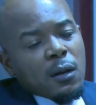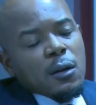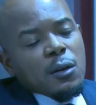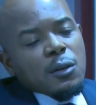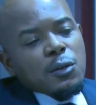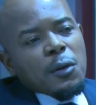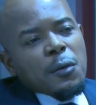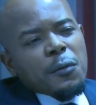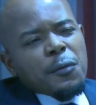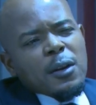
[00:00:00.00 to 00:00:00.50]

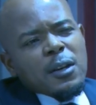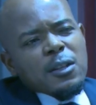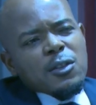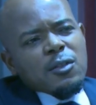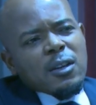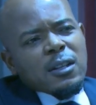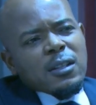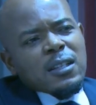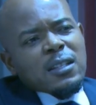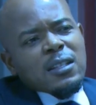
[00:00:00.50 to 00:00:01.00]
So if you are
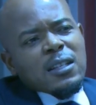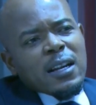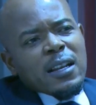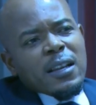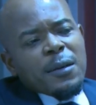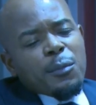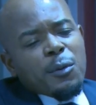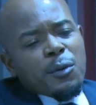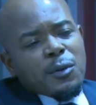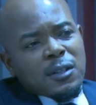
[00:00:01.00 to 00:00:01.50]
strategically
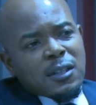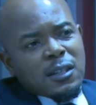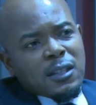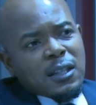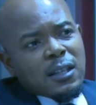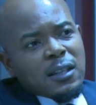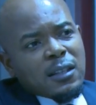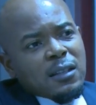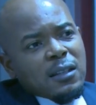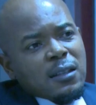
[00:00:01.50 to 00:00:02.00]

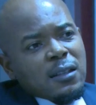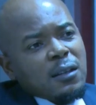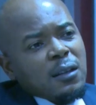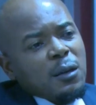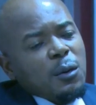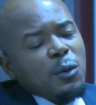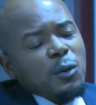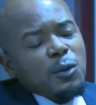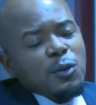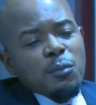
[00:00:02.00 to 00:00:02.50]
positioned,
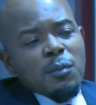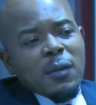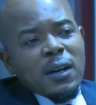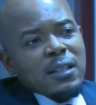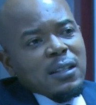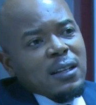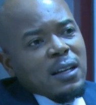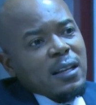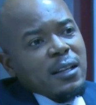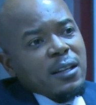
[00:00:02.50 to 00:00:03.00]

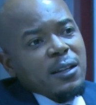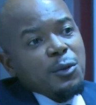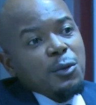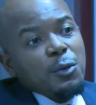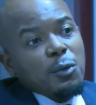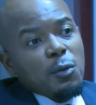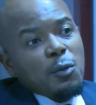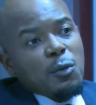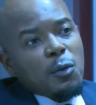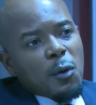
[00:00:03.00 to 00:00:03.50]
automatically you
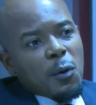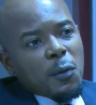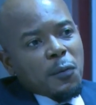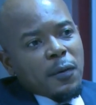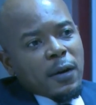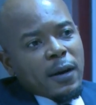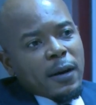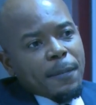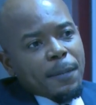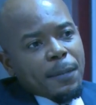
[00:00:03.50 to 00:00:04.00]
will go
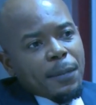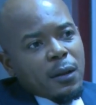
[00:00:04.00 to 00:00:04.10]
far.